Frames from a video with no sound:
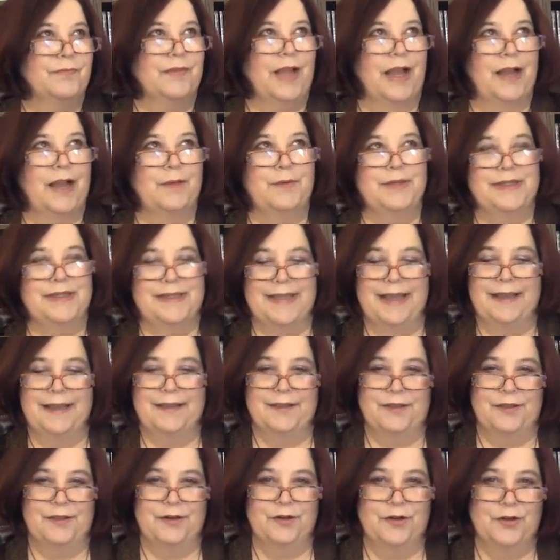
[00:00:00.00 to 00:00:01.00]
I would say,
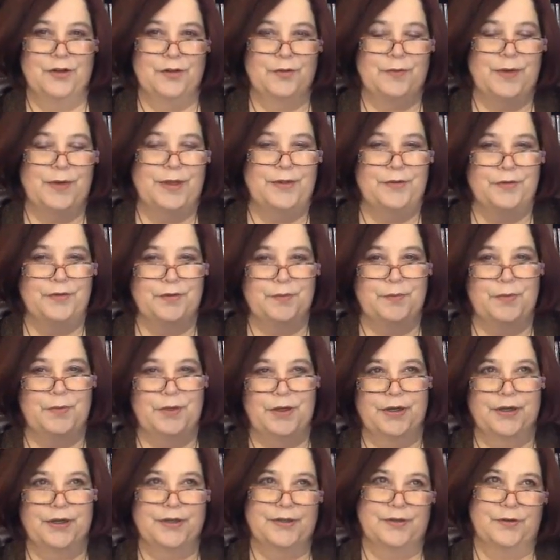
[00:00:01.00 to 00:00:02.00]
a third of the way through the
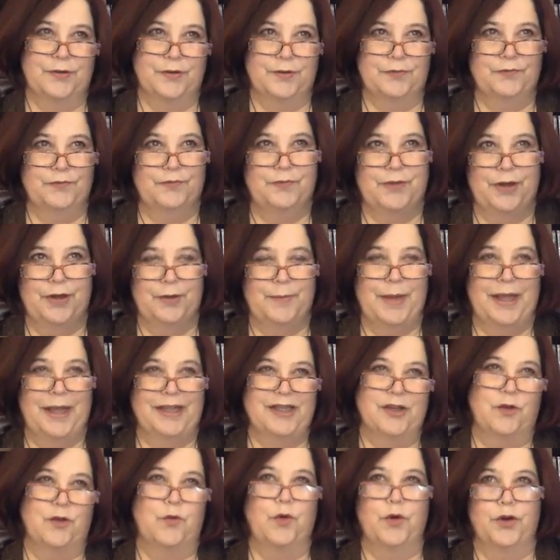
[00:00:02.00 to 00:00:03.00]
book, or
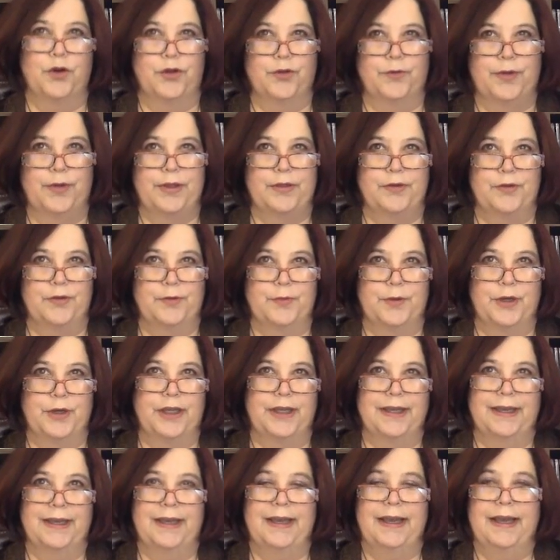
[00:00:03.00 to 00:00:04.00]
thereabouts, a quarter of the way through the book.